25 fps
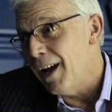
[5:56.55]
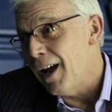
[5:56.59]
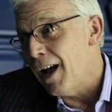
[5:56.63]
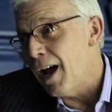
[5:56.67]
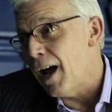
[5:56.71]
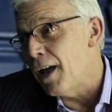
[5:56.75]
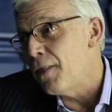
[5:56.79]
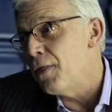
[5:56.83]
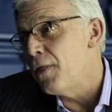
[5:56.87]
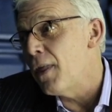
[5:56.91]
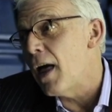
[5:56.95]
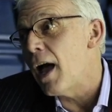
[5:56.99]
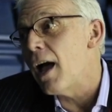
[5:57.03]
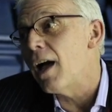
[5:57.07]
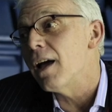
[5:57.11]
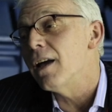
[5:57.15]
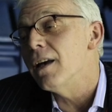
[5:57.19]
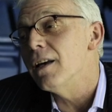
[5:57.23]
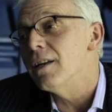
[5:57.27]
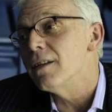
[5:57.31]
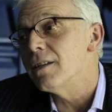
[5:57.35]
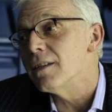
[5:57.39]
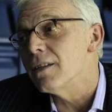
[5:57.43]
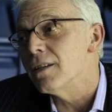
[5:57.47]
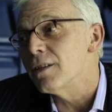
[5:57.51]
And
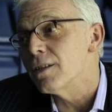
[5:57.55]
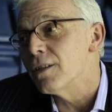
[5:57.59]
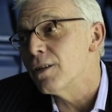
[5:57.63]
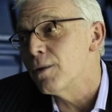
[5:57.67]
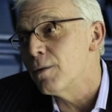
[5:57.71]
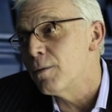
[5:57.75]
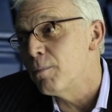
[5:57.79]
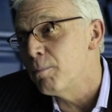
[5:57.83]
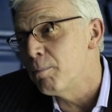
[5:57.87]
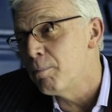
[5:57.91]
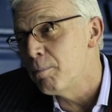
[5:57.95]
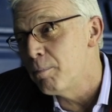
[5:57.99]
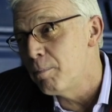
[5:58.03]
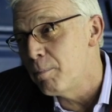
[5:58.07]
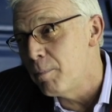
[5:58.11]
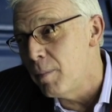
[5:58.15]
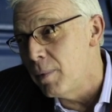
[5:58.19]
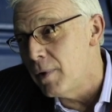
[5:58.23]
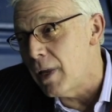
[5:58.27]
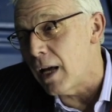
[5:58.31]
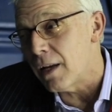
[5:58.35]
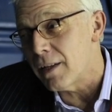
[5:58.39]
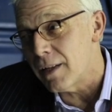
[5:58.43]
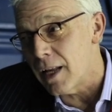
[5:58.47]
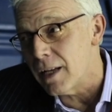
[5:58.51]

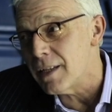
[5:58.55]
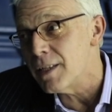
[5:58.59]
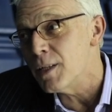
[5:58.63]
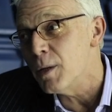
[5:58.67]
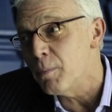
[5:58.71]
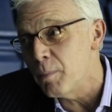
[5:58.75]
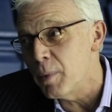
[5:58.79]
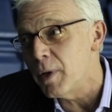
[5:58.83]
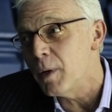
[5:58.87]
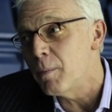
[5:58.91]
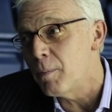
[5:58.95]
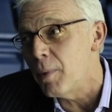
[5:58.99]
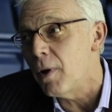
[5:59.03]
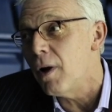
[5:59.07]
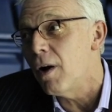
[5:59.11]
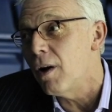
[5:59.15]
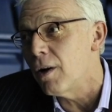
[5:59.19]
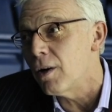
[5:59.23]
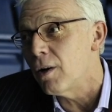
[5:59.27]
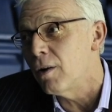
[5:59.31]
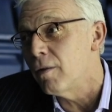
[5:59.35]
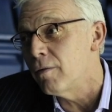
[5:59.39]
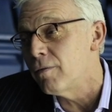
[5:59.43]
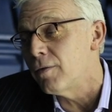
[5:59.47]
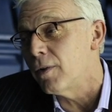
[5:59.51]
that's a big
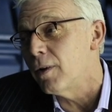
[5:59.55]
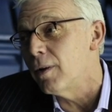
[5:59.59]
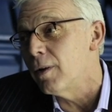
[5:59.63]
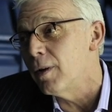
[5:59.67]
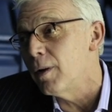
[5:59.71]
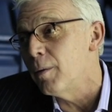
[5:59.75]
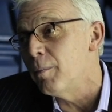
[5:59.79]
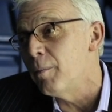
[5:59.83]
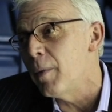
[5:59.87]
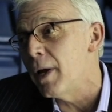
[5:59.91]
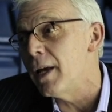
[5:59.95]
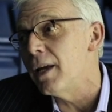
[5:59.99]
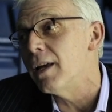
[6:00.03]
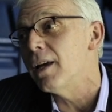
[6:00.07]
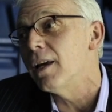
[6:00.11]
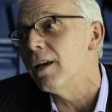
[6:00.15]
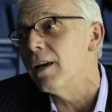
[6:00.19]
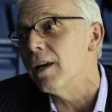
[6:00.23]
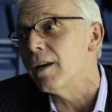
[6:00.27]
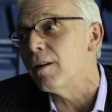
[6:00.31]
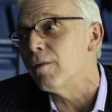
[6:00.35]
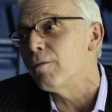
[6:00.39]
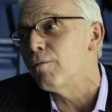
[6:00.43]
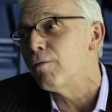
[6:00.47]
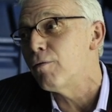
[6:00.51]
part of making
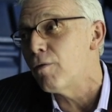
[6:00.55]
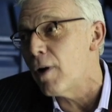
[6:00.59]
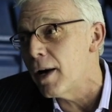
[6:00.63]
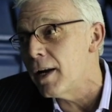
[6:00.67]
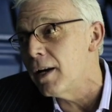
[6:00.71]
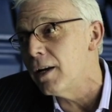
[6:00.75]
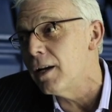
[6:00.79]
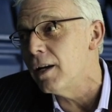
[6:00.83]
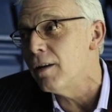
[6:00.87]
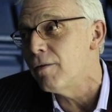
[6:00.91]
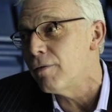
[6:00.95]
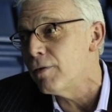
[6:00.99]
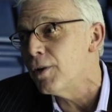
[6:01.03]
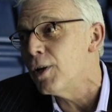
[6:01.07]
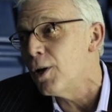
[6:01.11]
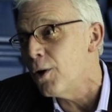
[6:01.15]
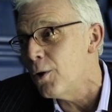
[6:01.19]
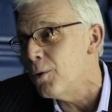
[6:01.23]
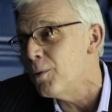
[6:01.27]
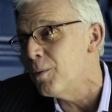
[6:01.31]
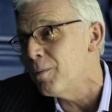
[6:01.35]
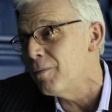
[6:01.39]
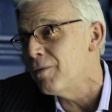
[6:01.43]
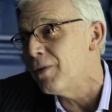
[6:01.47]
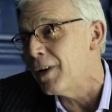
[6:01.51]
it friendly for your
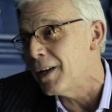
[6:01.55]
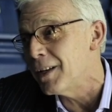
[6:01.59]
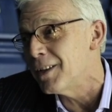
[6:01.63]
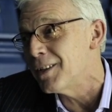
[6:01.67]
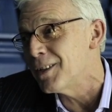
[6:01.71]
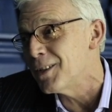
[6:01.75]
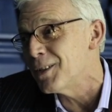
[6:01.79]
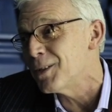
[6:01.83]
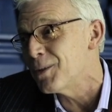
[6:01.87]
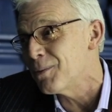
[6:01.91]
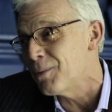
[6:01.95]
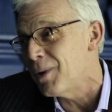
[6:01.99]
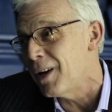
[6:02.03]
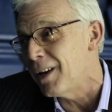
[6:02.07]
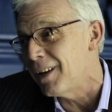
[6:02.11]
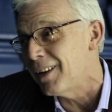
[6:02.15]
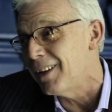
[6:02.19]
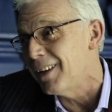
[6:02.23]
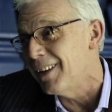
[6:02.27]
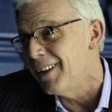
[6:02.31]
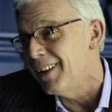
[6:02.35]
home fans as well.